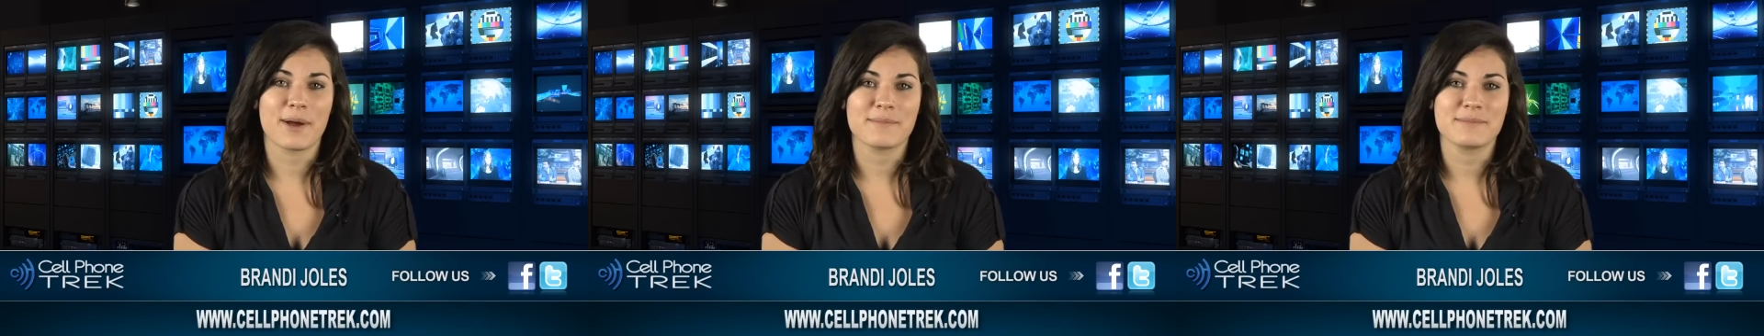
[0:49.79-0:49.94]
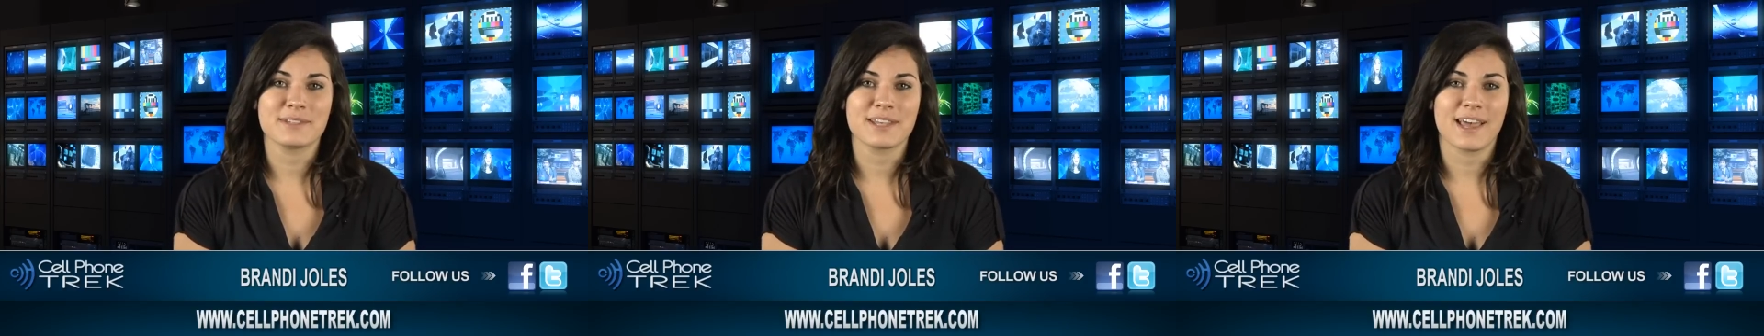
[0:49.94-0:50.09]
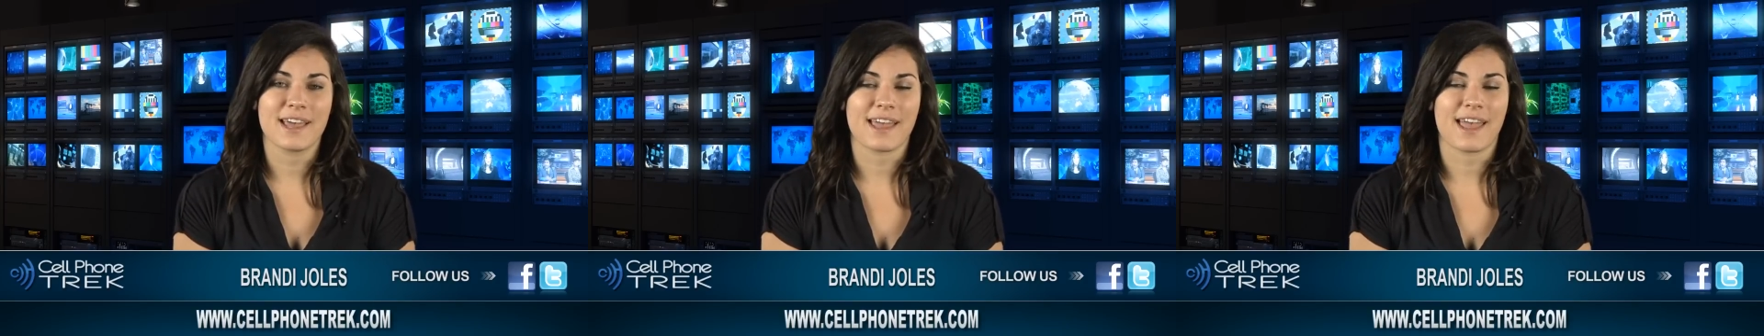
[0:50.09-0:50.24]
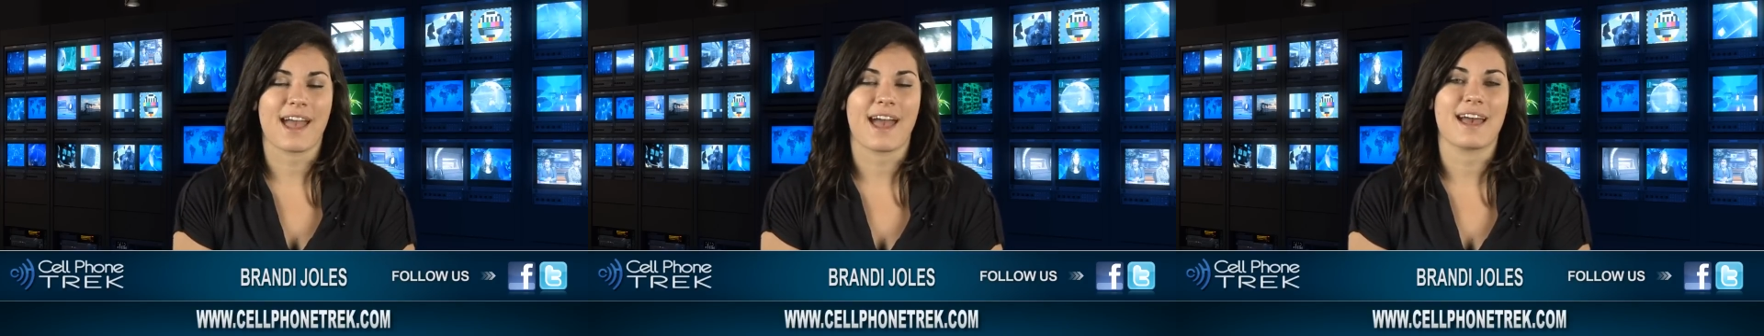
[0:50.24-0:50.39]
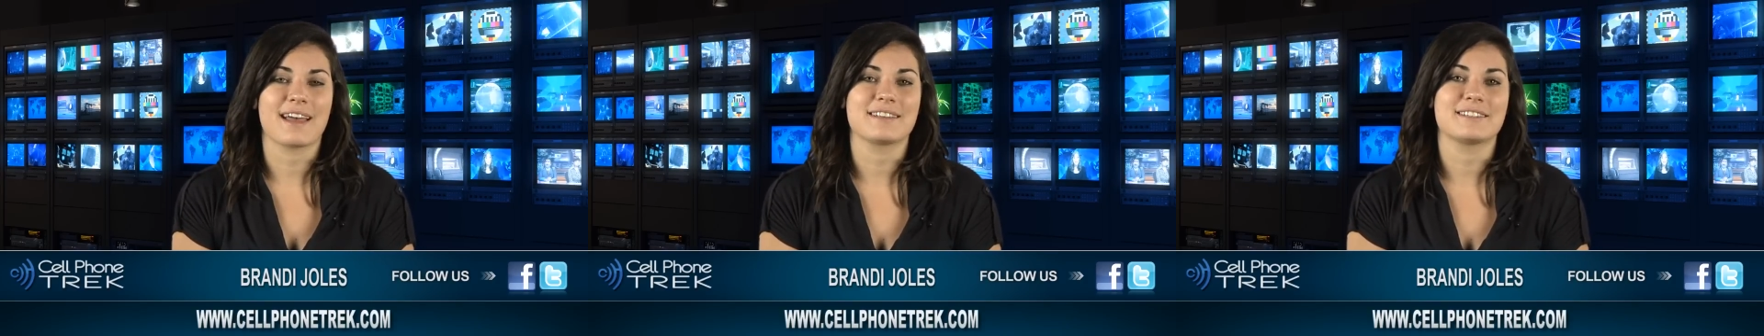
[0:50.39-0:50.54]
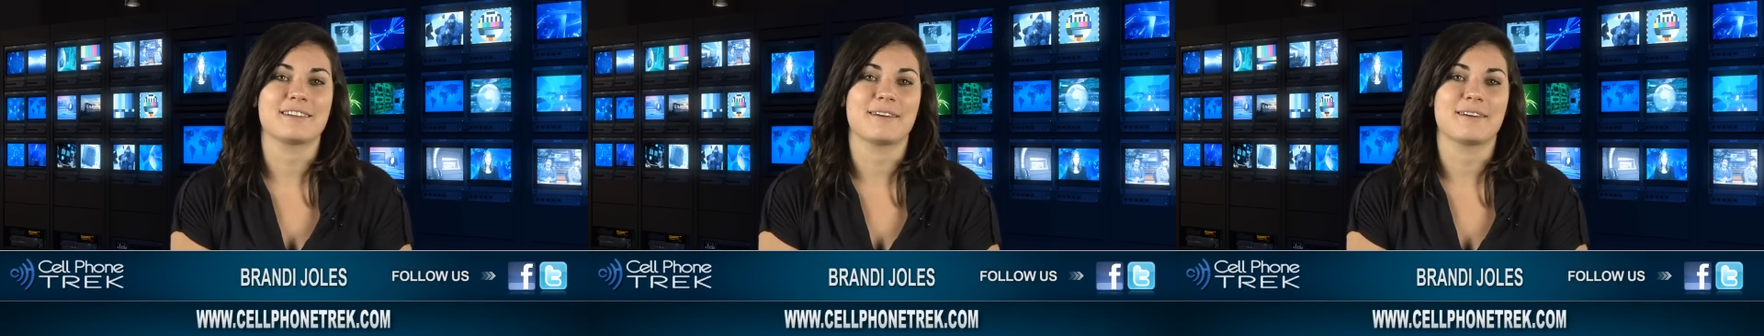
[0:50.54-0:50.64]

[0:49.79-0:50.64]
website at